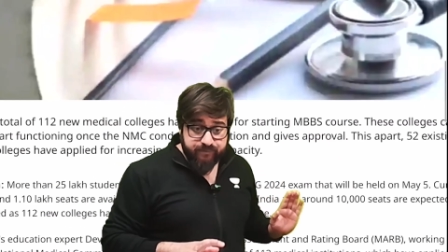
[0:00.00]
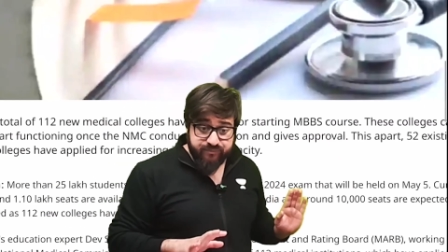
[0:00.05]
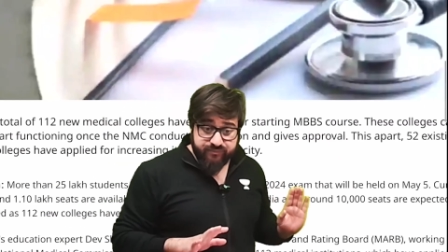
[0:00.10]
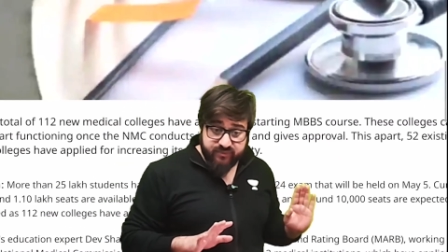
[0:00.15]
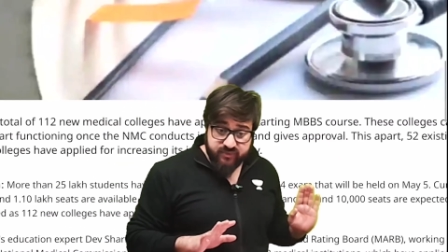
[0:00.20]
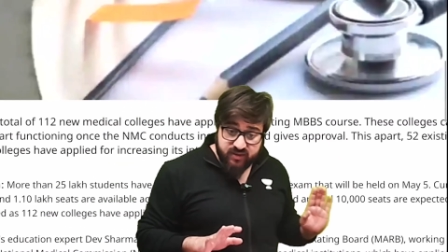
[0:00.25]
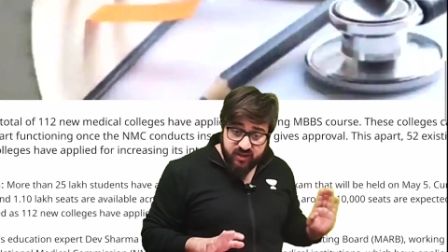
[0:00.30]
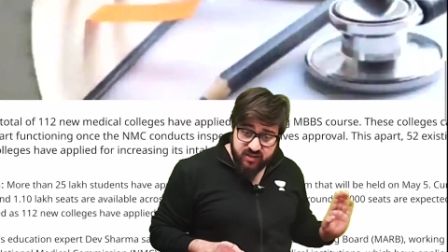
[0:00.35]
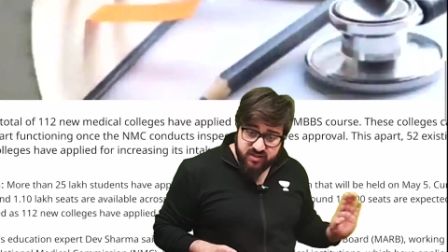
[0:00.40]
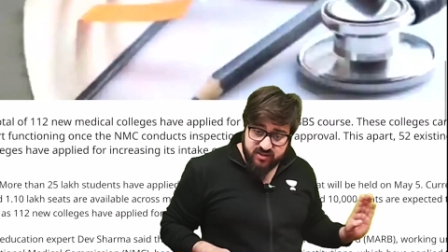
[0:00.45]

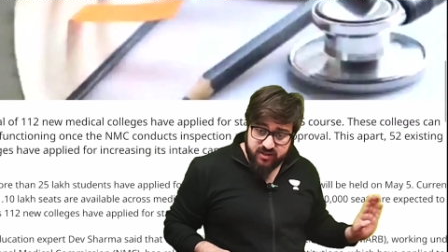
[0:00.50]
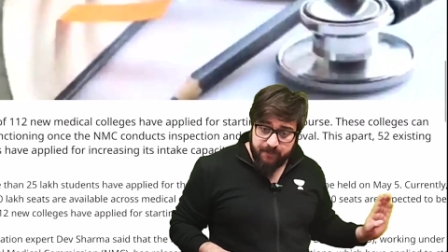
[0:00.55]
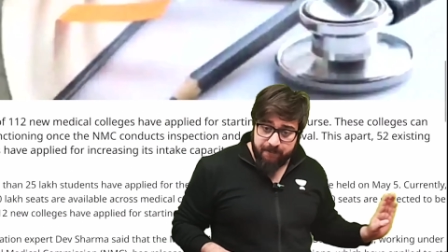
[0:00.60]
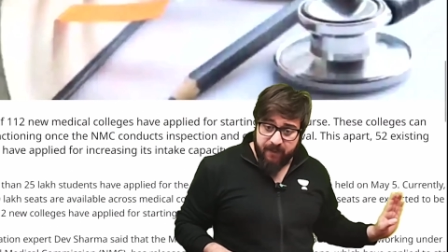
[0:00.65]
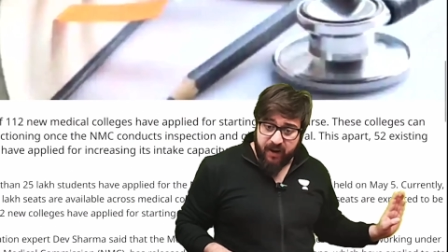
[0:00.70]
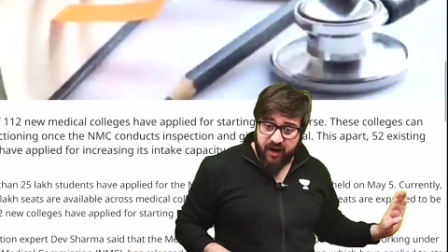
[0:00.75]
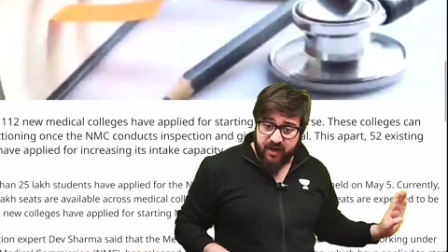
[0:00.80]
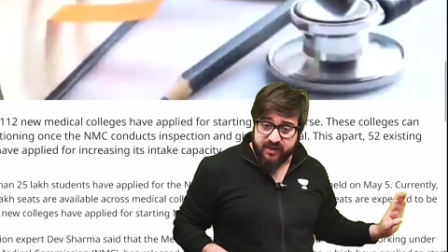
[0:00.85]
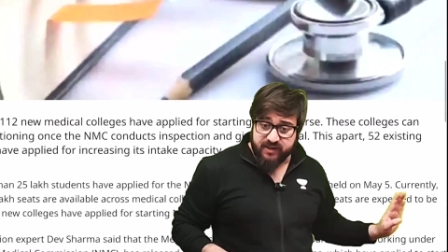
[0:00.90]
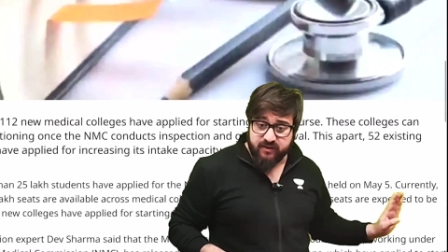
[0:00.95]
This
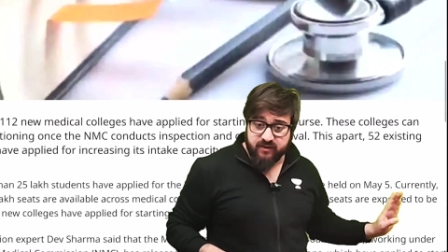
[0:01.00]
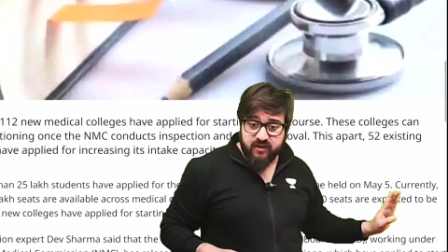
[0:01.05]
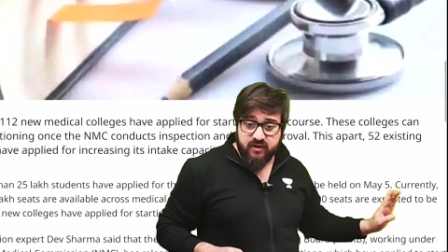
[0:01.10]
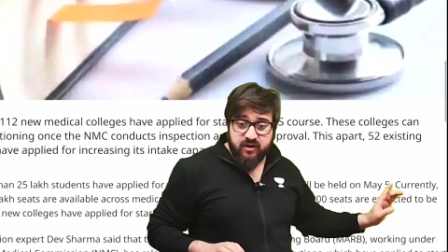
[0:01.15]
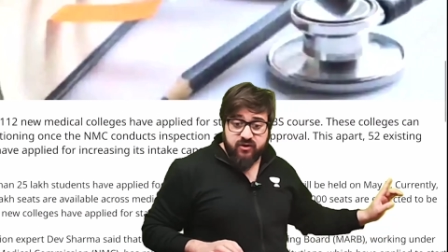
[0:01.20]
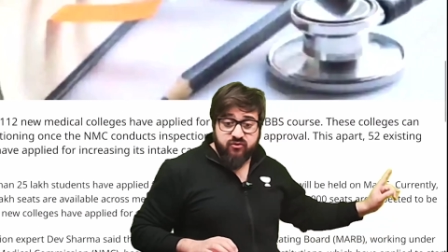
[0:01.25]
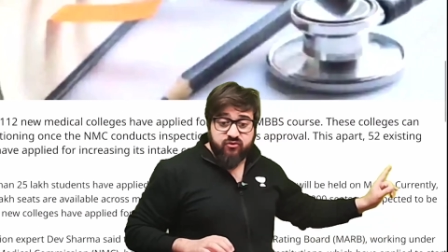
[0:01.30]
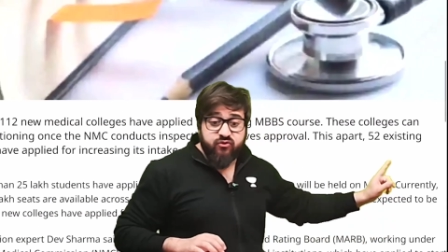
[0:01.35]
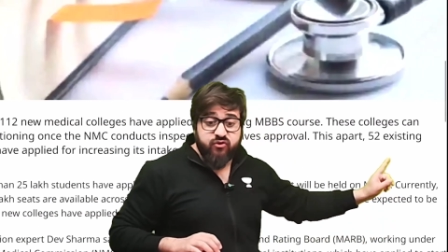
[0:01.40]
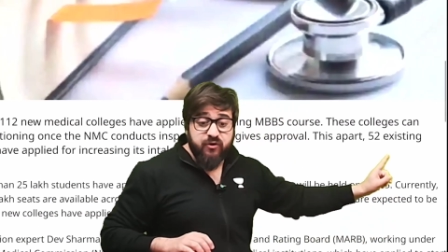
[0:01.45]
apart,
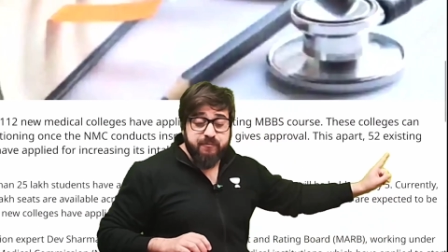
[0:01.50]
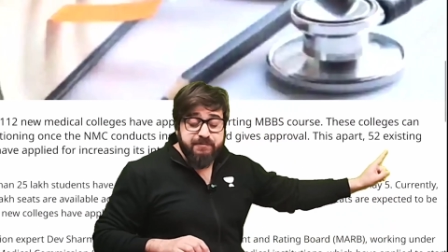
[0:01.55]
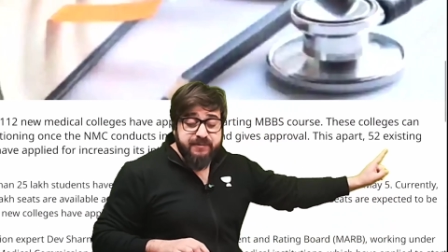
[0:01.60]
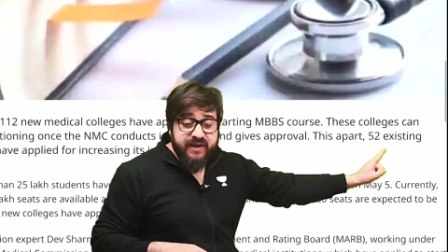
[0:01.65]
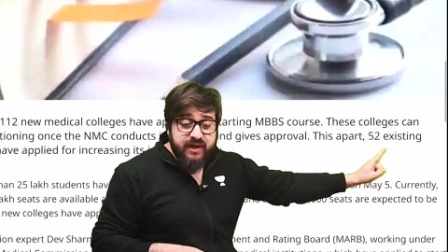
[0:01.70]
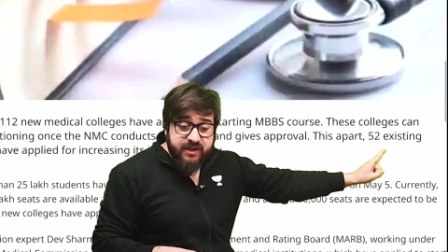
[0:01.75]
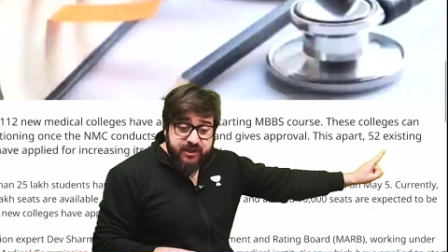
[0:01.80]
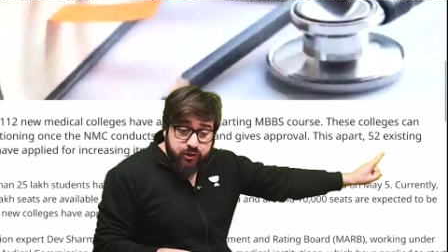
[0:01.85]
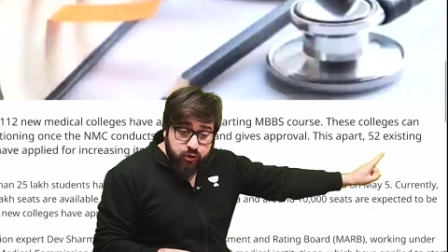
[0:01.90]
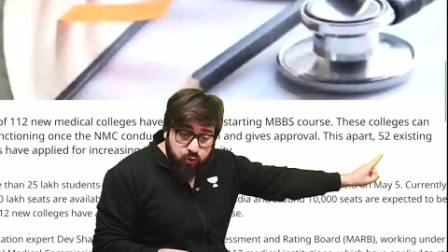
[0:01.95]

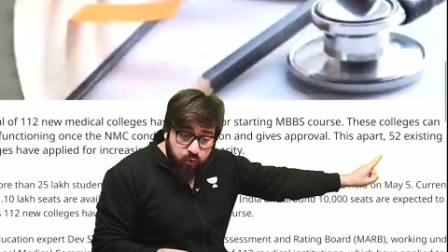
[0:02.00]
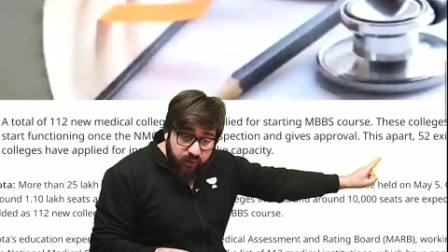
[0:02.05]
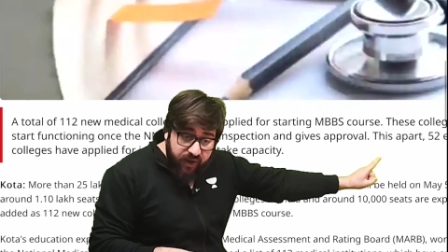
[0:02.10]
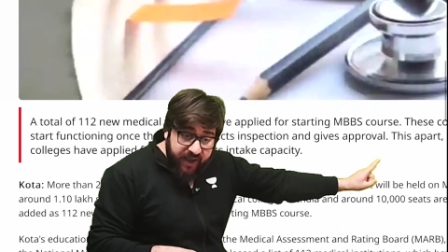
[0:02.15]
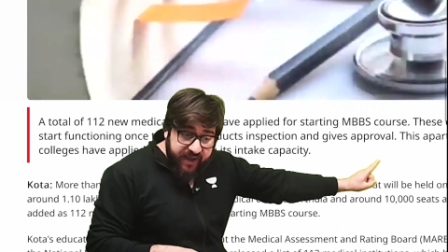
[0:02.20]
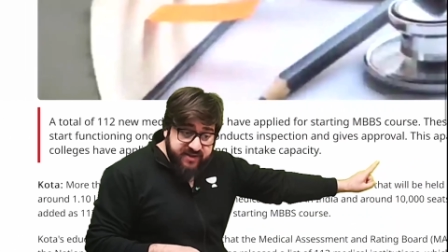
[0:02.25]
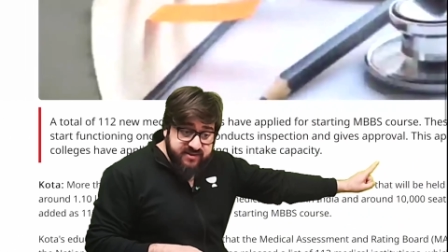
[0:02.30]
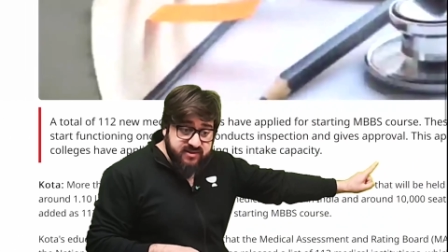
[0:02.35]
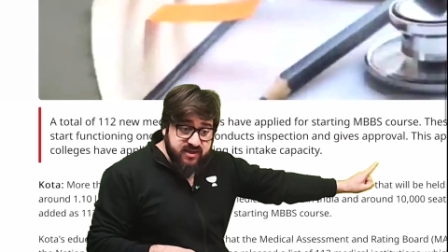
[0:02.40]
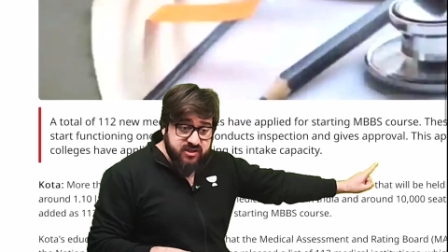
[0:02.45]
52
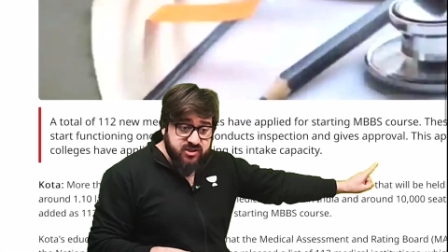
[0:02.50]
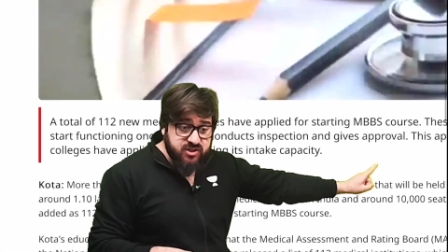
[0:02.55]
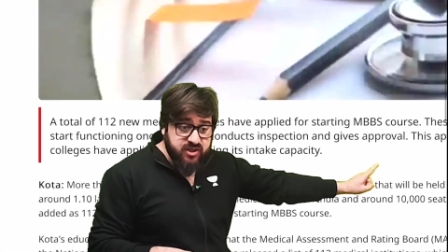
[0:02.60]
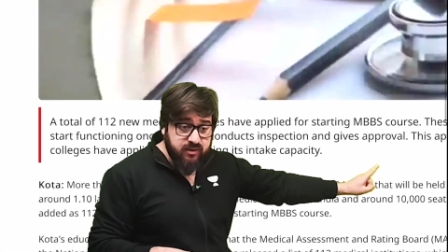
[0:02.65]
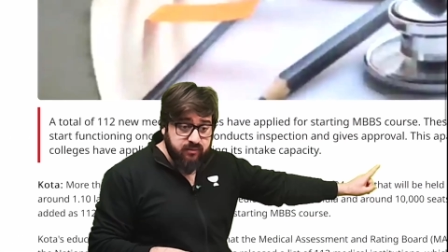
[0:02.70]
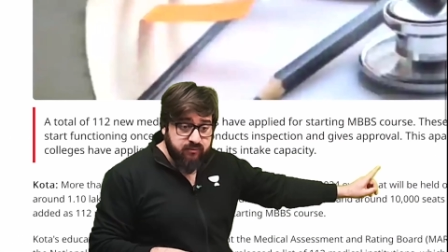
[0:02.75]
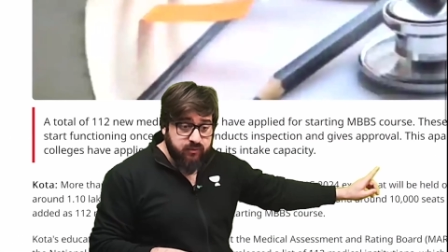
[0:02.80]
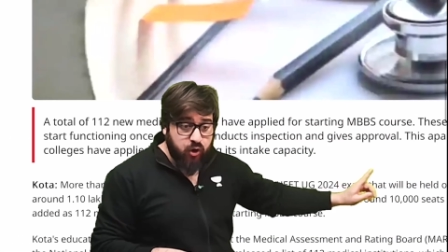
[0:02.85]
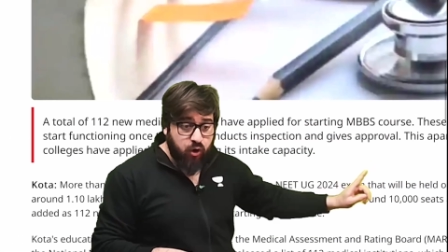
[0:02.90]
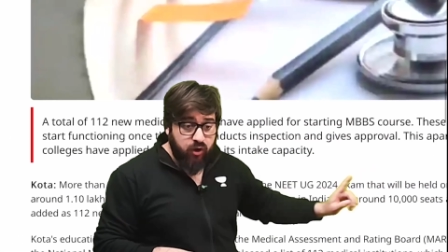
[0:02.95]

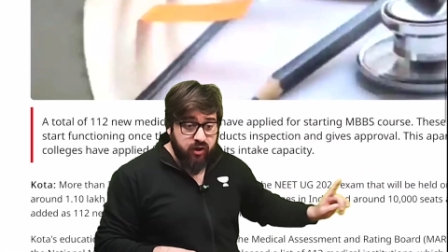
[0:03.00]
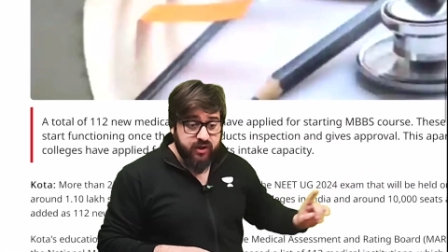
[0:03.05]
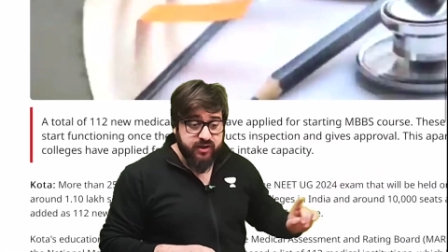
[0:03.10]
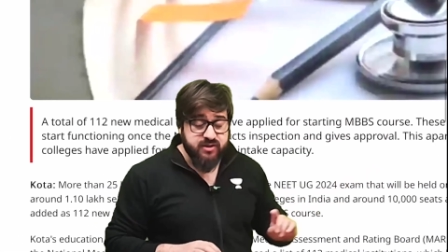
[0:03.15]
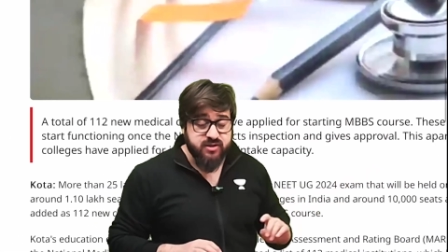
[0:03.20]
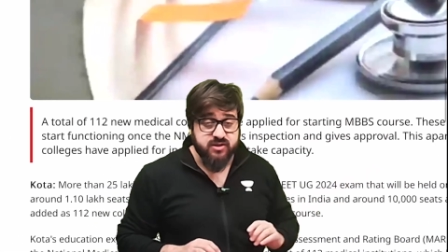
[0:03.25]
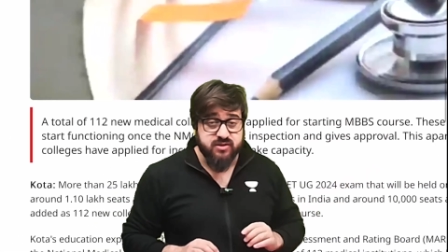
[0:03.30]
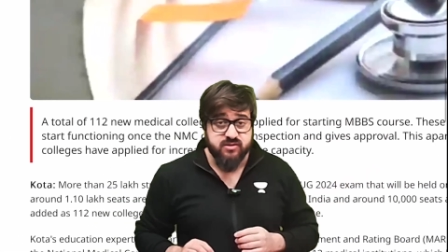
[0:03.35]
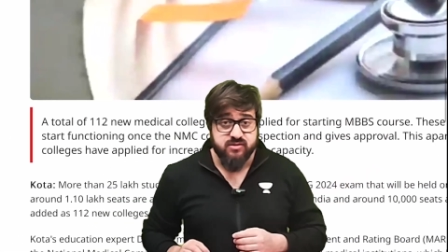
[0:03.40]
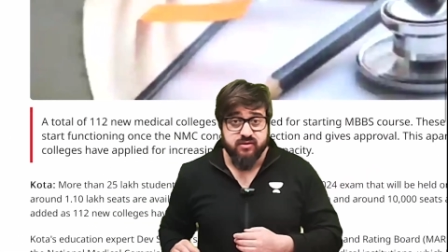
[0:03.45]
existing
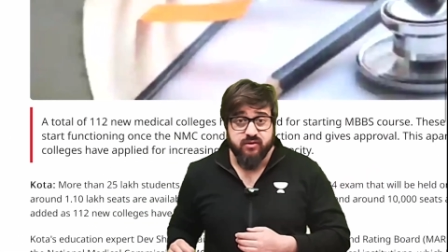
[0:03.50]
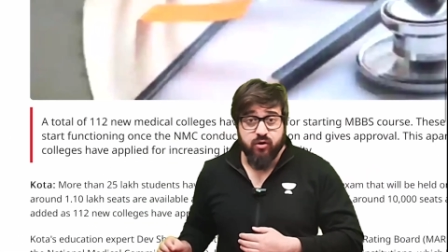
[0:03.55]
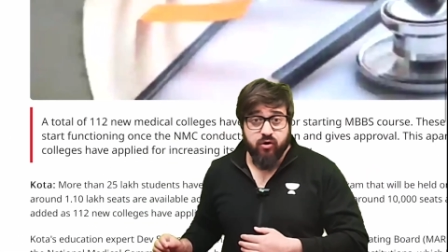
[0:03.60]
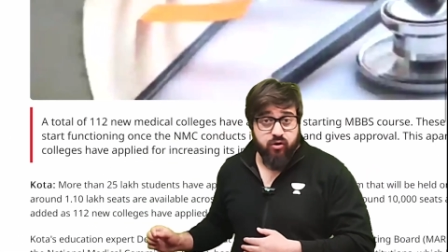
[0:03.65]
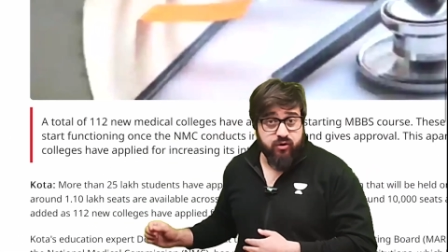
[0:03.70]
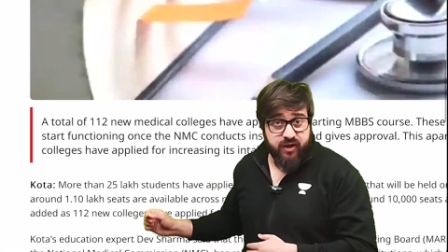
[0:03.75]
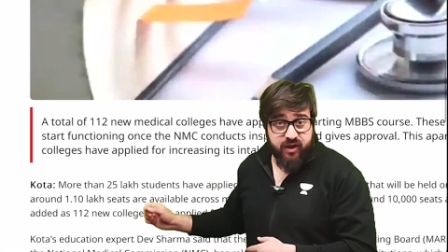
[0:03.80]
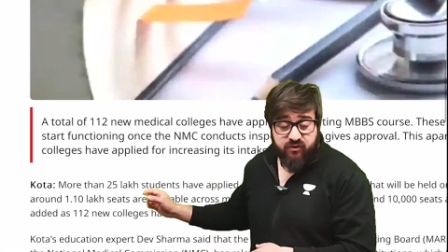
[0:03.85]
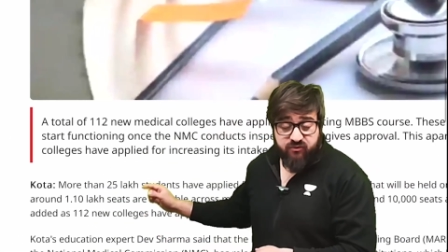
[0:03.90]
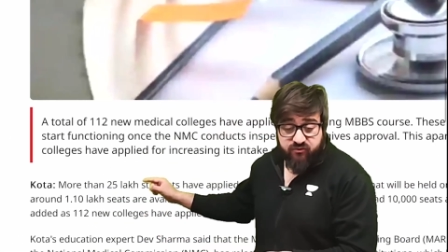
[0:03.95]
colleges, okay?